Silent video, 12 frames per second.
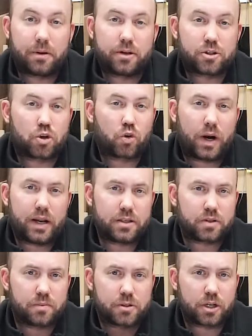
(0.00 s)
here is great,
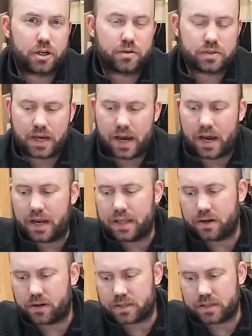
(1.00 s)
so I'm just going to use that. And
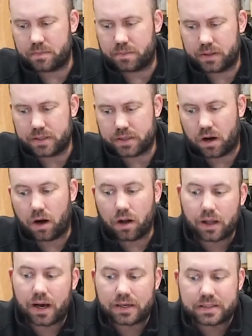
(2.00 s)
their example is
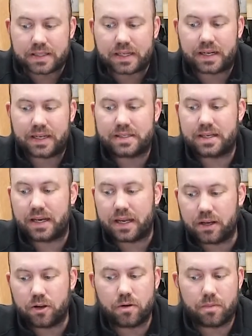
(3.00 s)
all hunting is
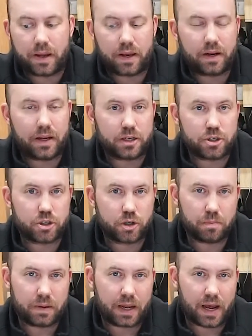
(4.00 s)
inhumane and should
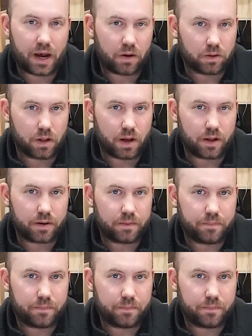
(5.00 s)
be outlawed.